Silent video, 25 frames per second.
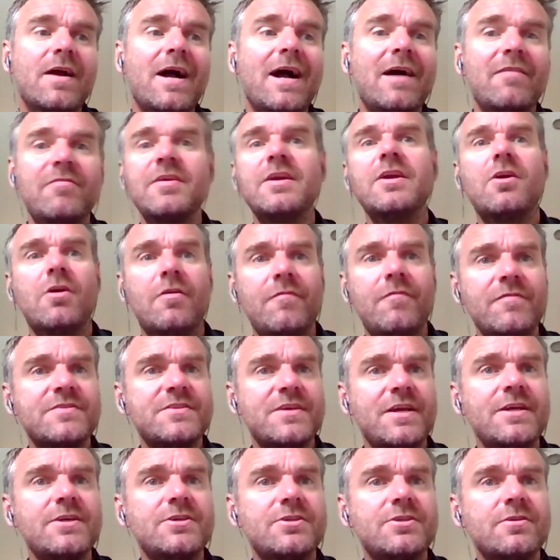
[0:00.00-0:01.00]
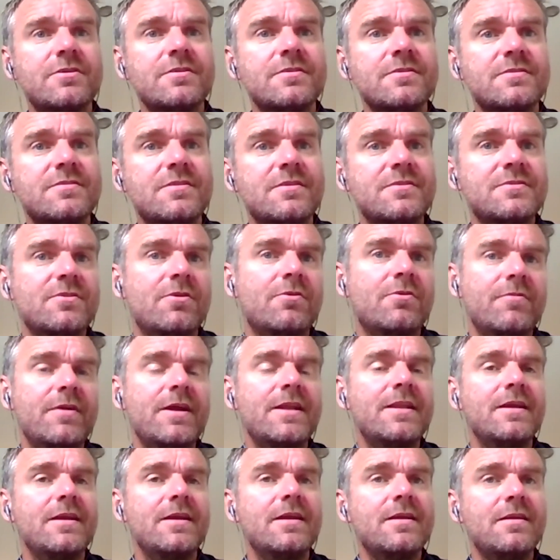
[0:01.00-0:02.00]
having conversations. There's
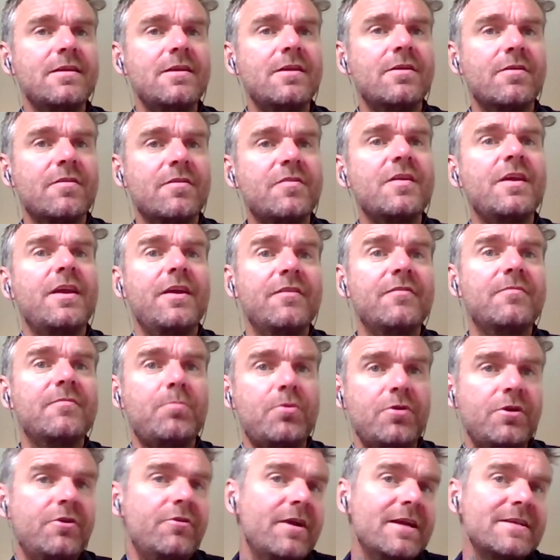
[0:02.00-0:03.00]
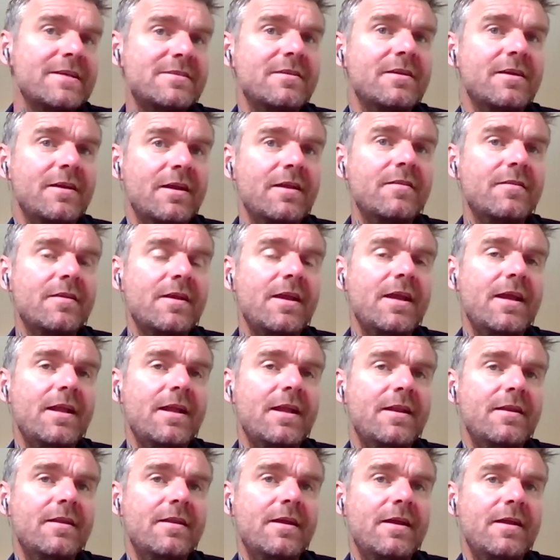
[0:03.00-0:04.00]
already you know things progressing in
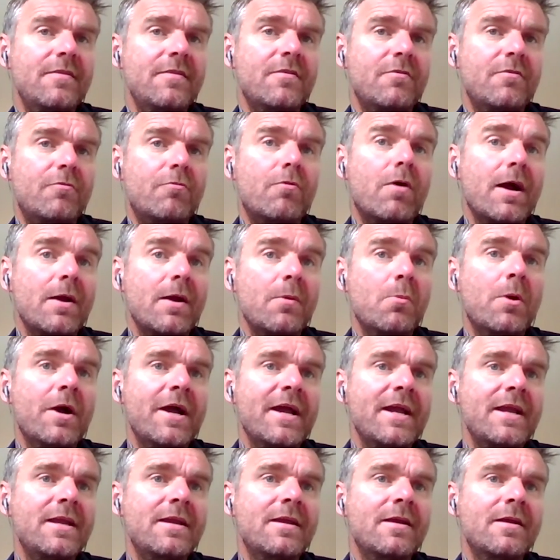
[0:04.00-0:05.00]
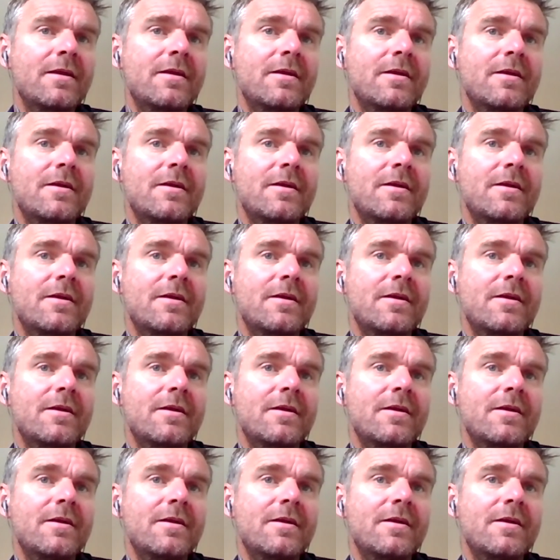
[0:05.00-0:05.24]
in in the right way.